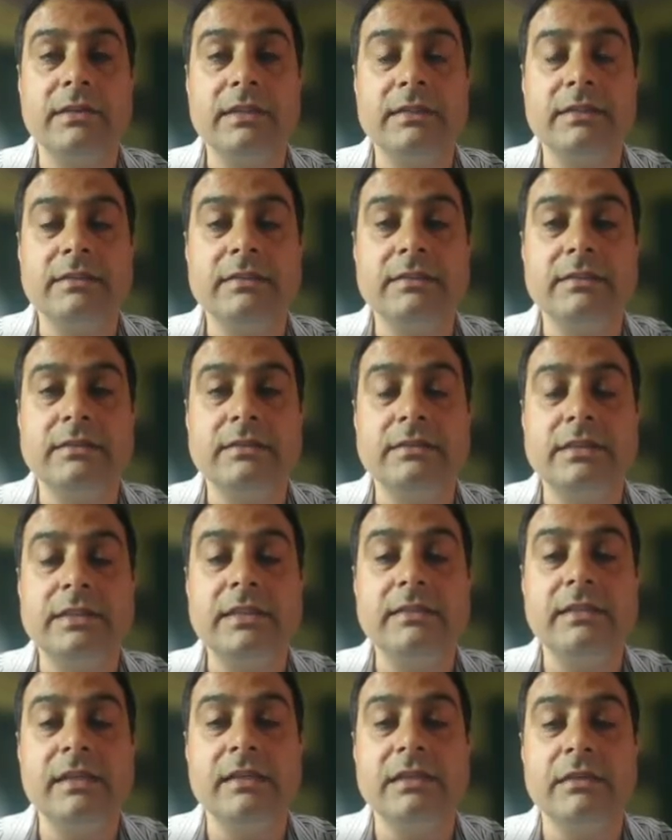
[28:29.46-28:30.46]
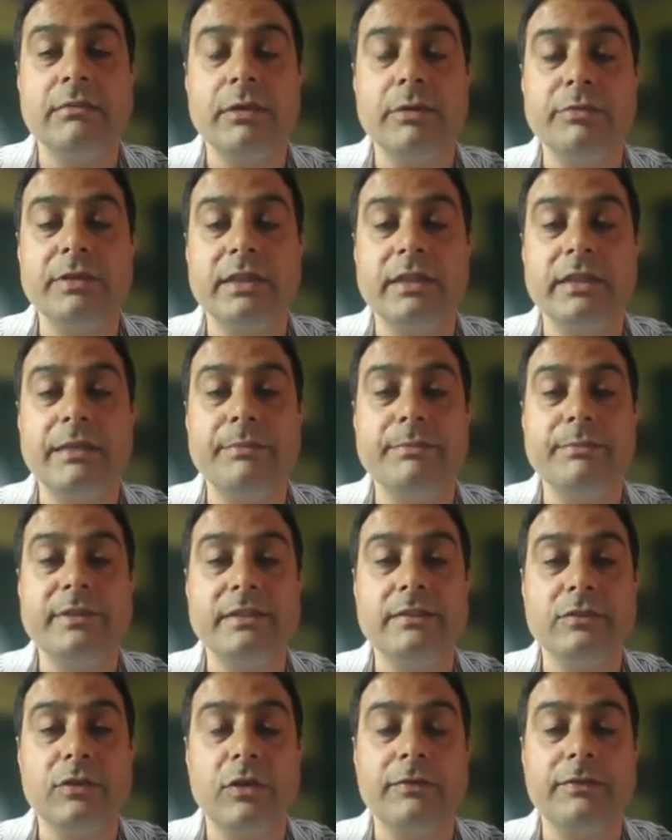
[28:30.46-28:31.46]
these are some of the
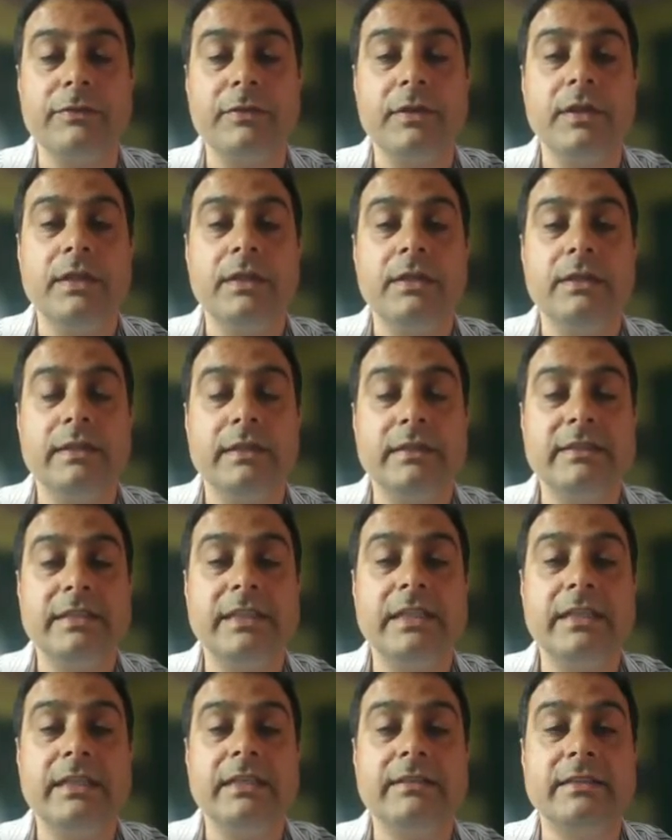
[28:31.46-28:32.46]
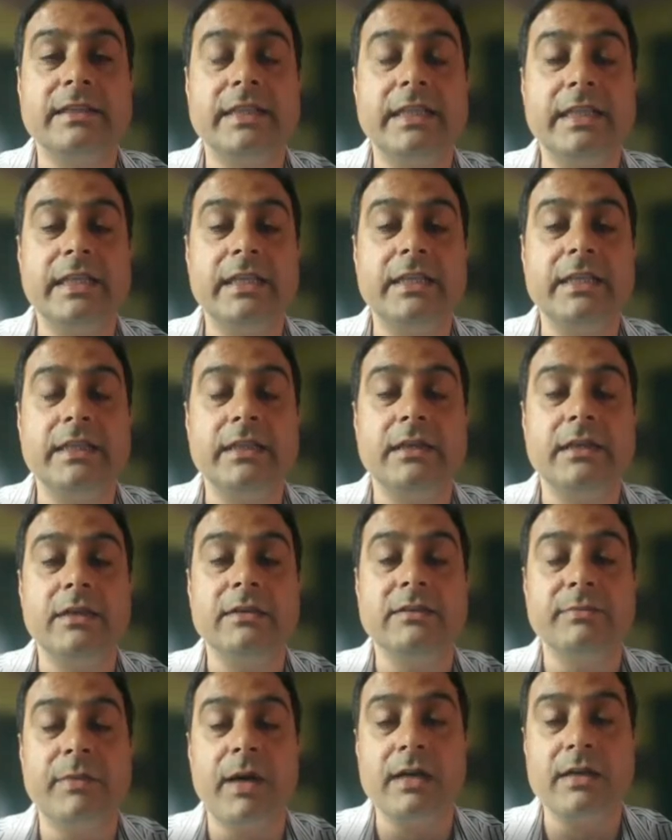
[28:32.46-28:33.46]
glimpses of the Srinagar city
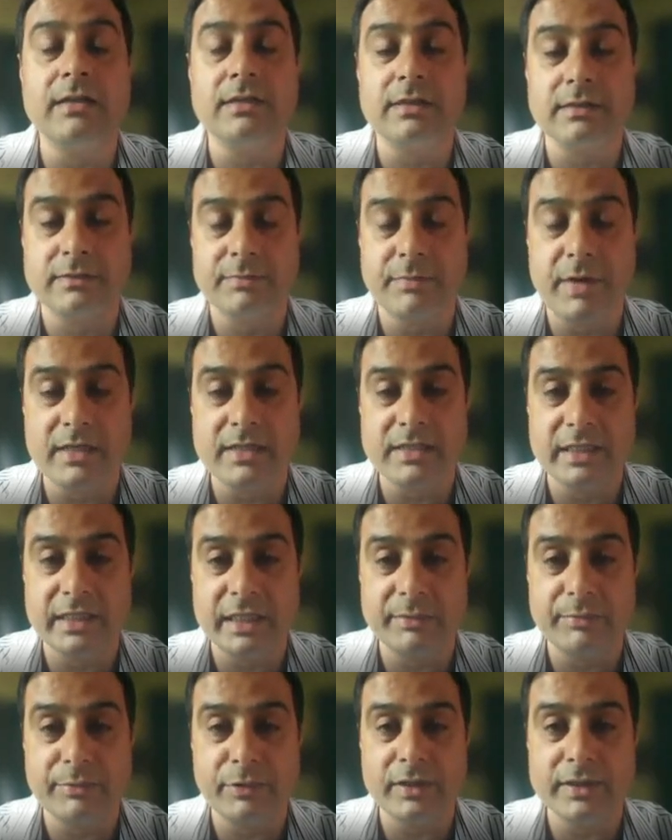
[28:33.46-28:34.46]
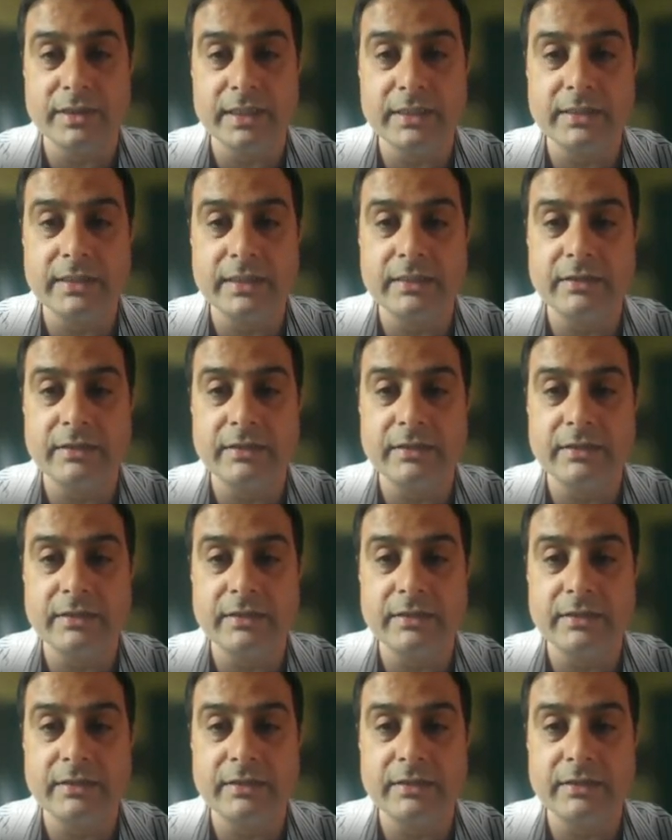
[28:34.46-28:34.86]
smart city project.